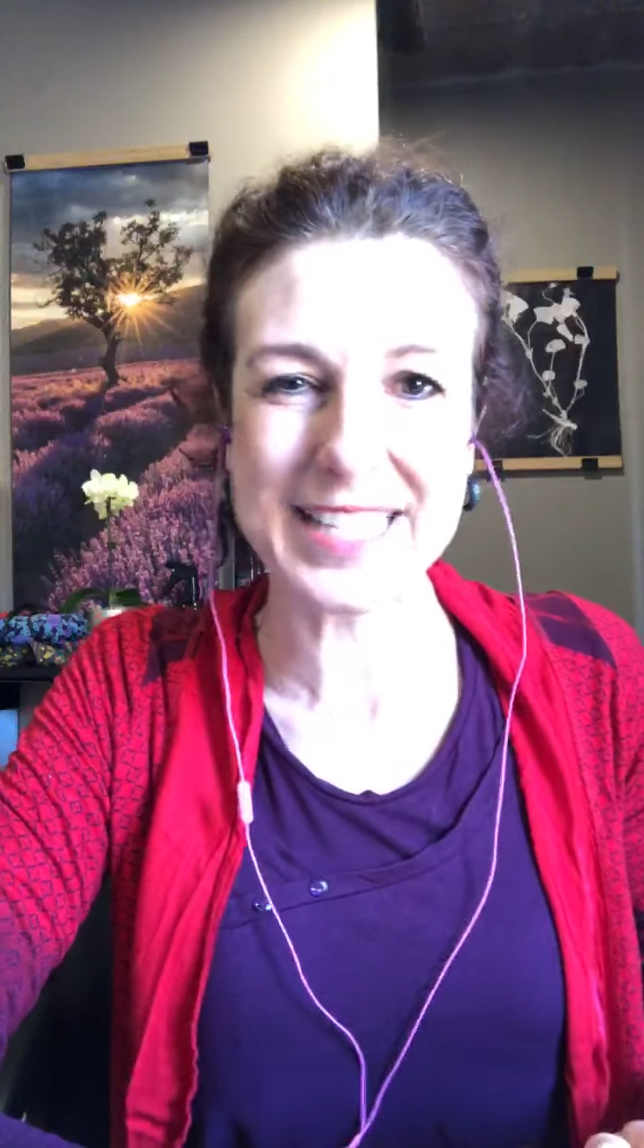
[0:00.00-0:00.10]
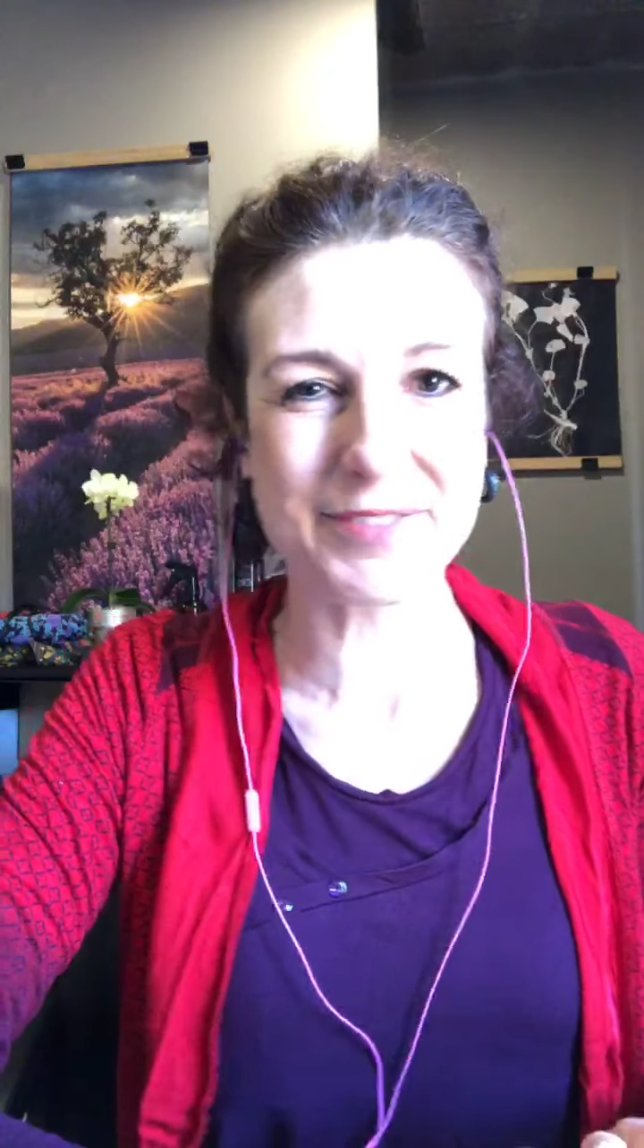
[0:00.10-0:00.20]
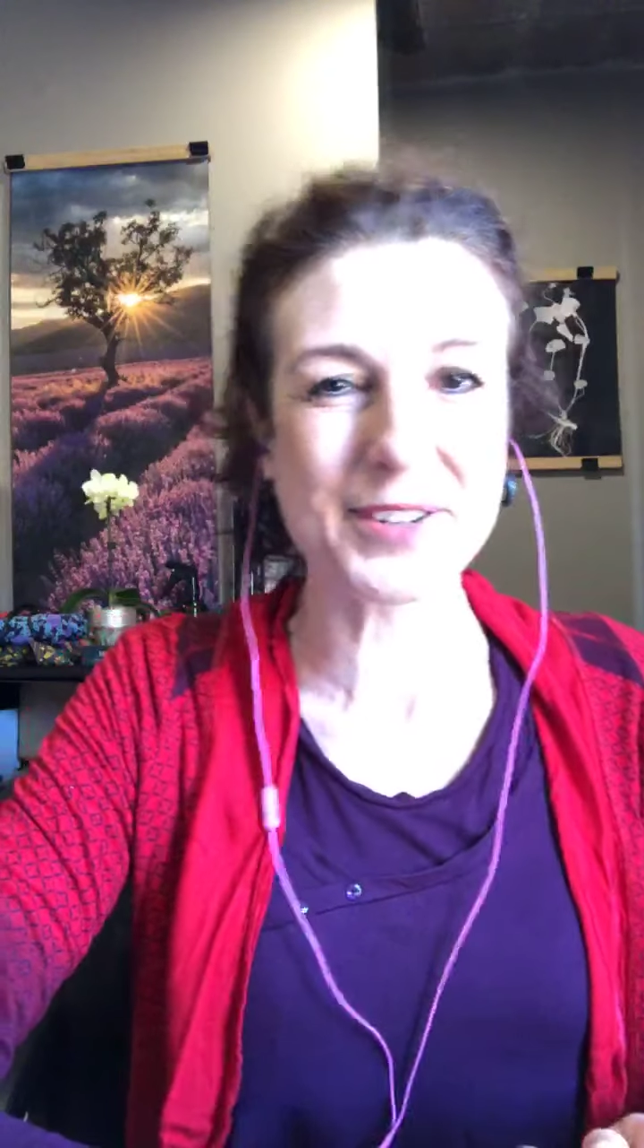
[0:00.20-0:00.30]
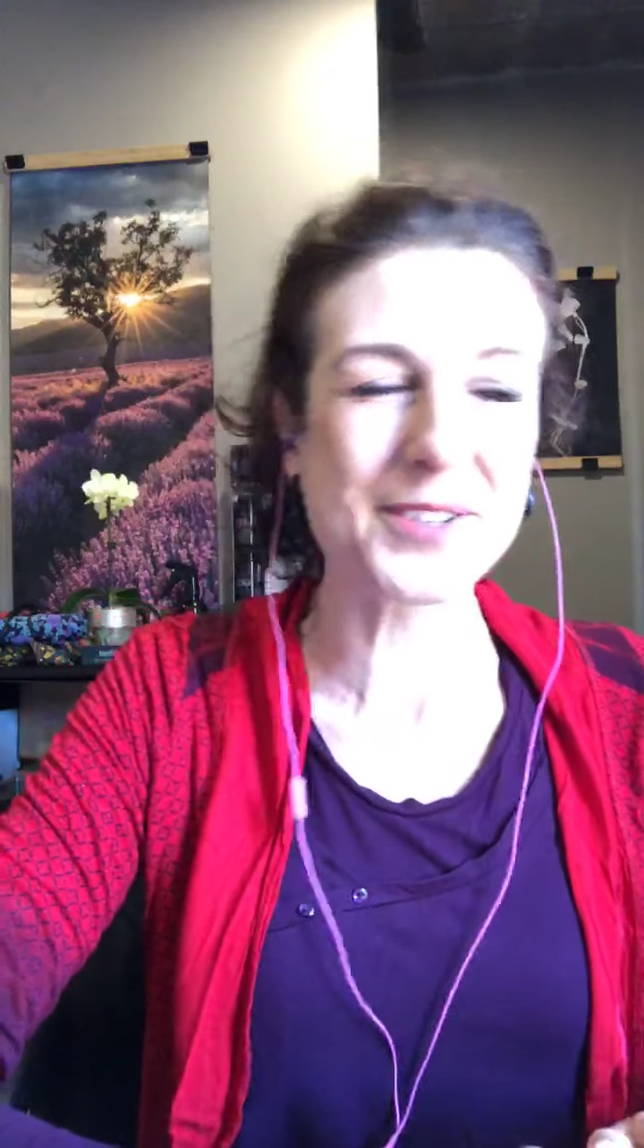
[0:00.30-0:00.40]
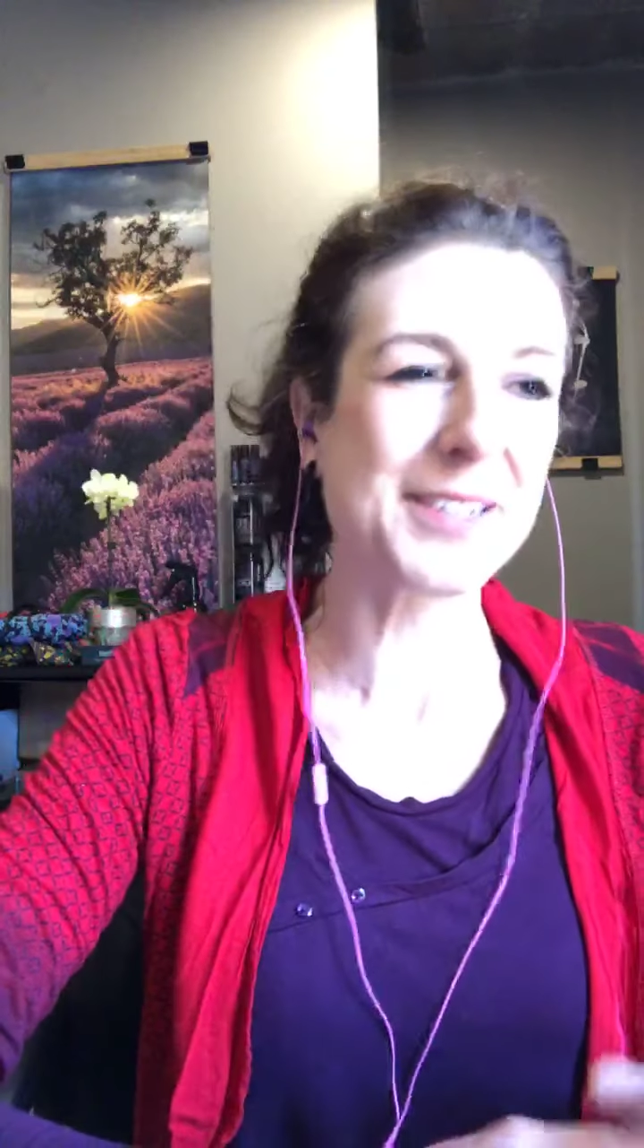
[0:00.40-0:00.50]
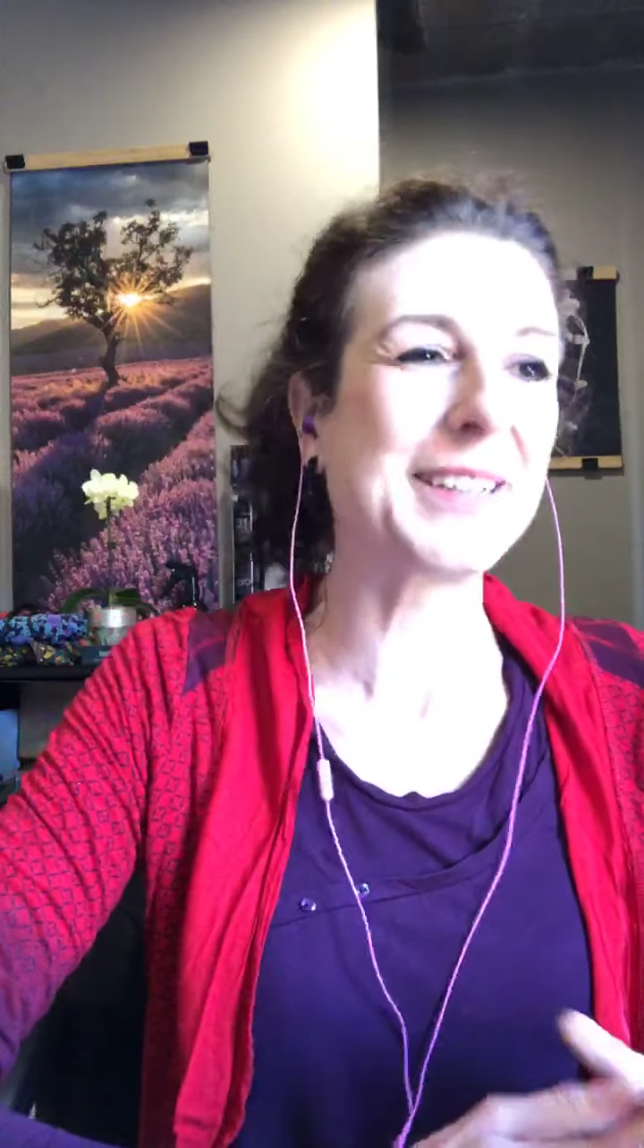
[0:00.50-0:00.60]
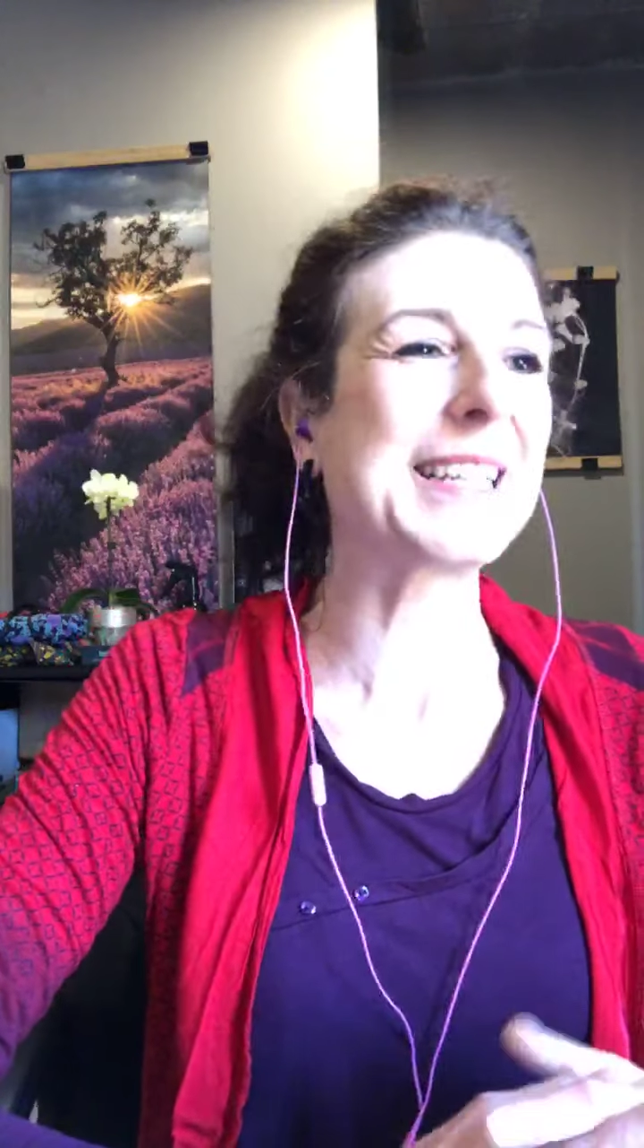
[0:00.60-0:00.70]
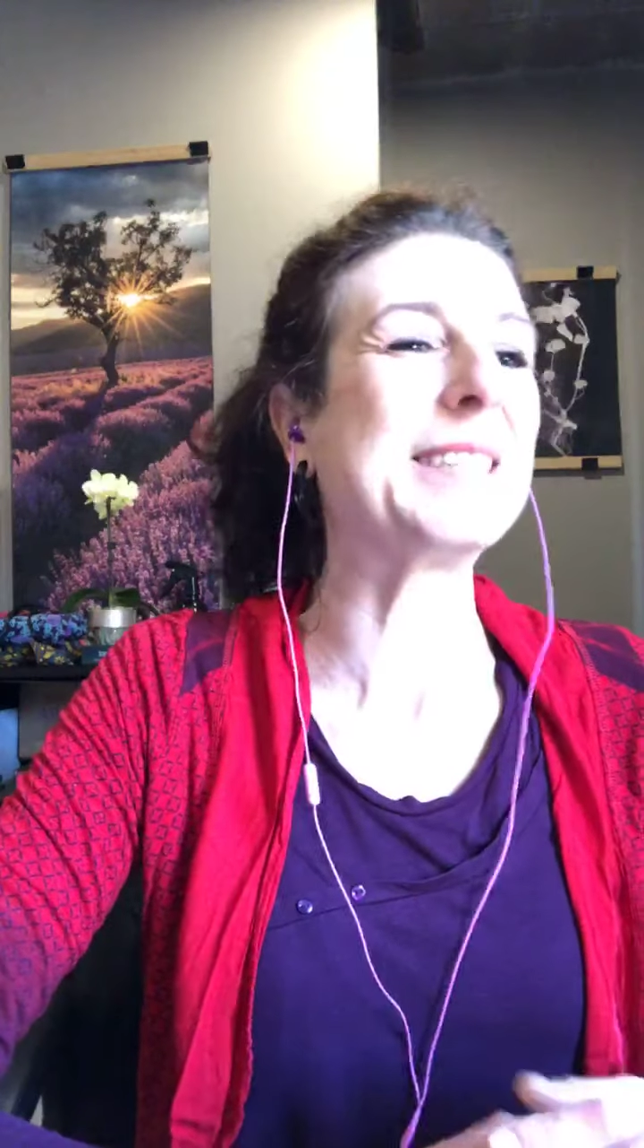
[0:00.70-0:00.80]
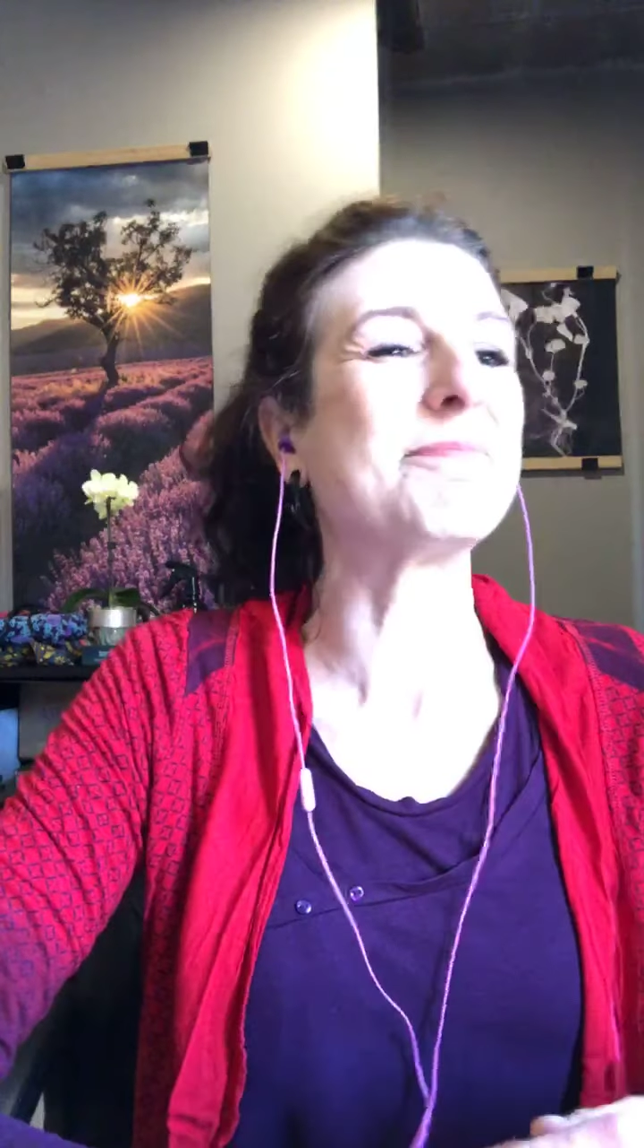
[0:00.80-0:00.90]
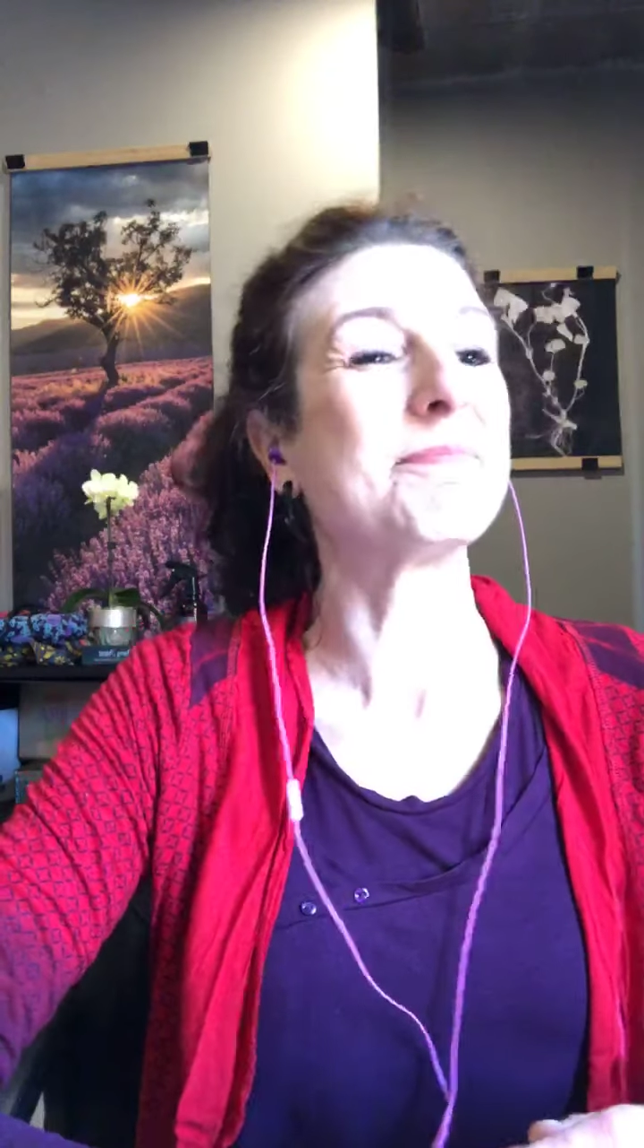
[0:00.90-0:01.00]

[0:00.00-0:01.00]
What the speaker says: first. Okay.